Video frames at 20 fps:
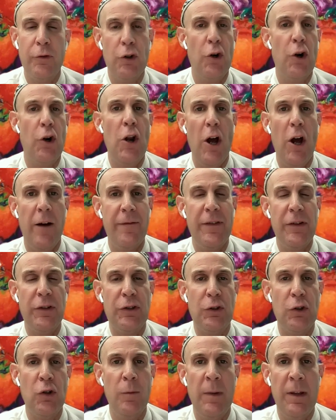turn off the
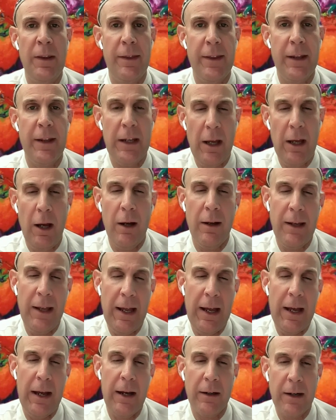Zoom and think, oh
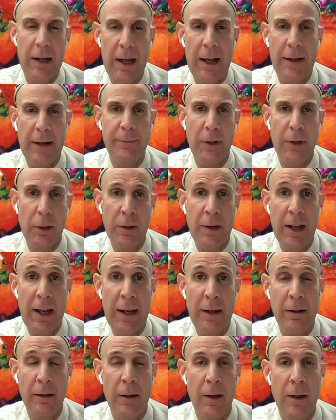yeah, God,
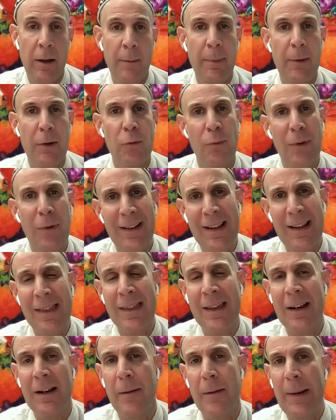okay. But really
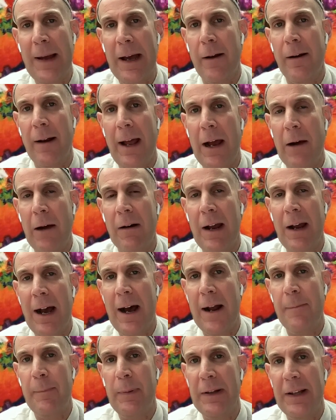think about how
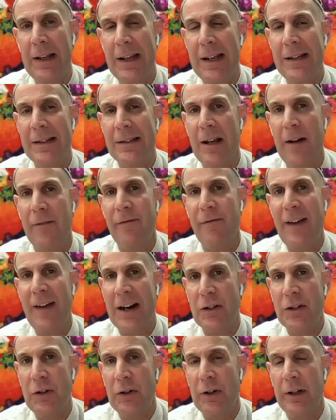God plays a
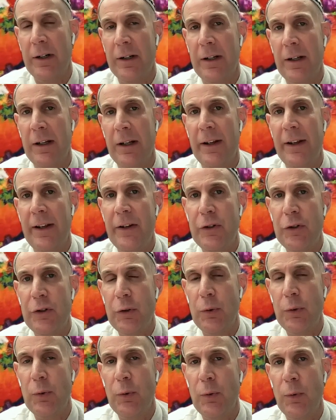factor
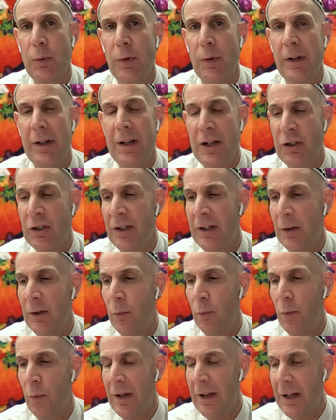into each
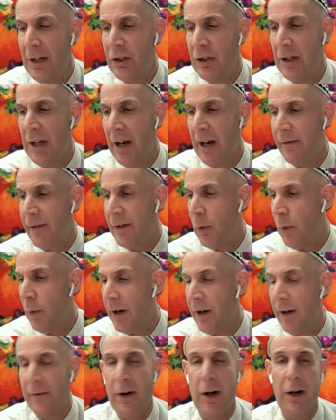and every
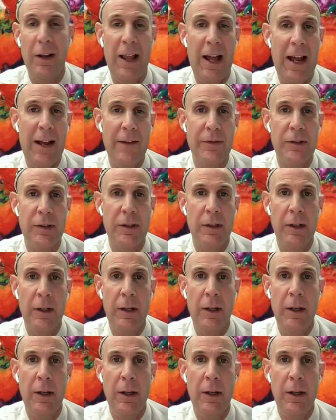one of our lives.